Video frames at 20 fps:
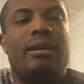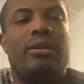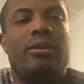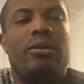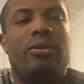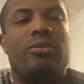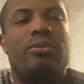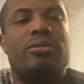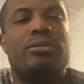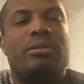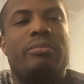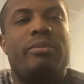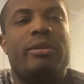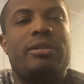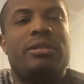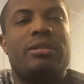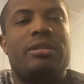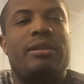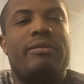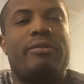holds a
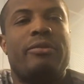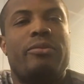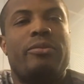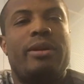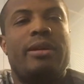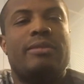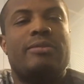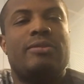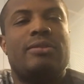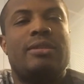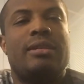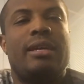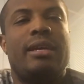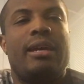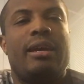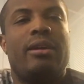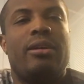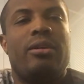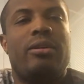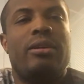bunch of different ways of
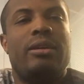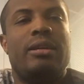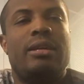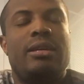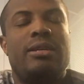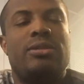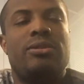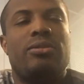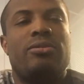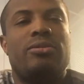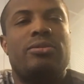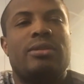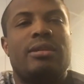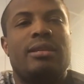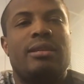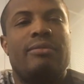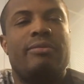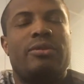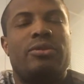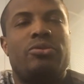saying each of those
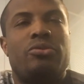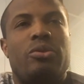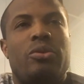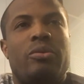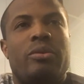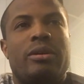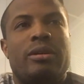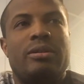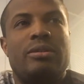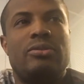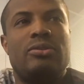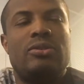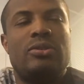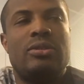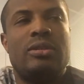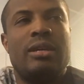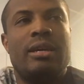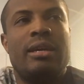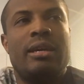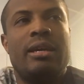individual
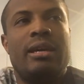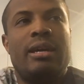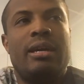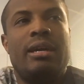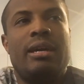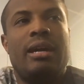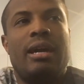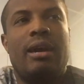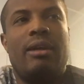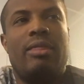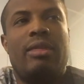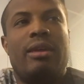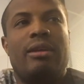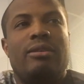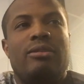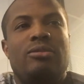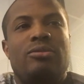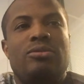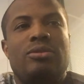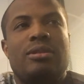words, and then
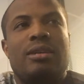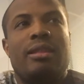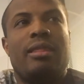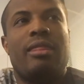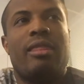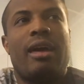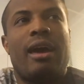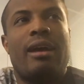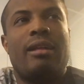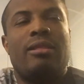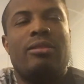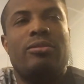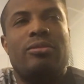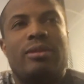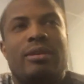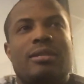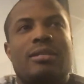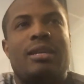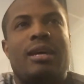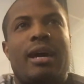using that
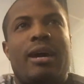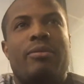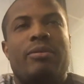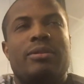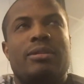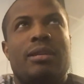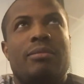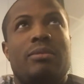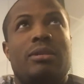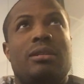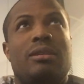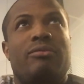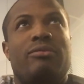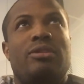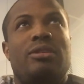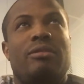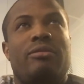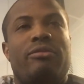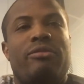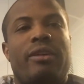Lewis, I was able to
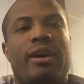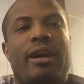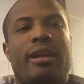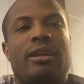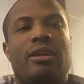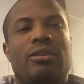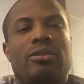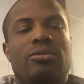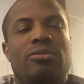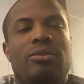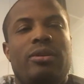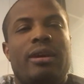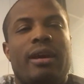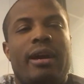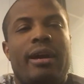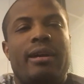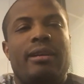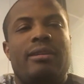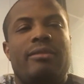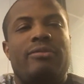define a new
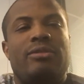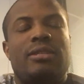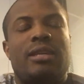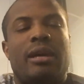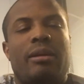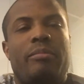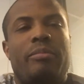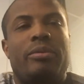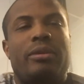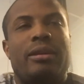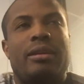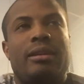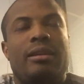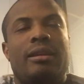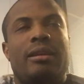kind of template